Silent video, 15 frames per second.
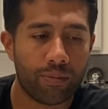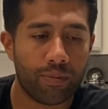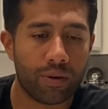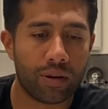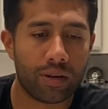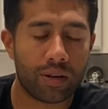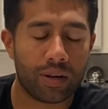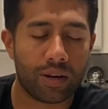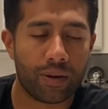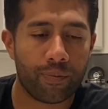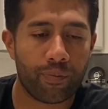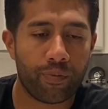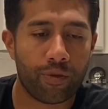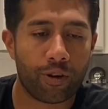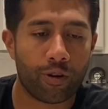
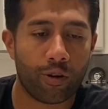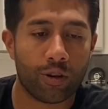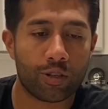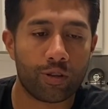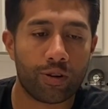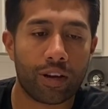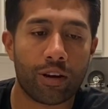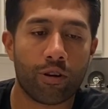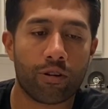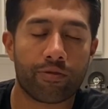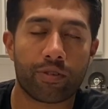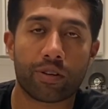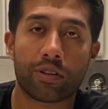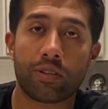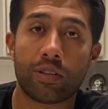But they're also not
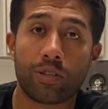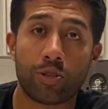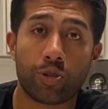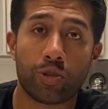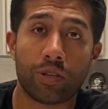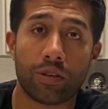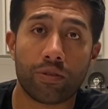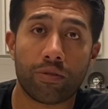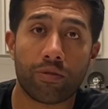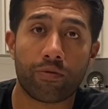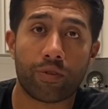offering contingency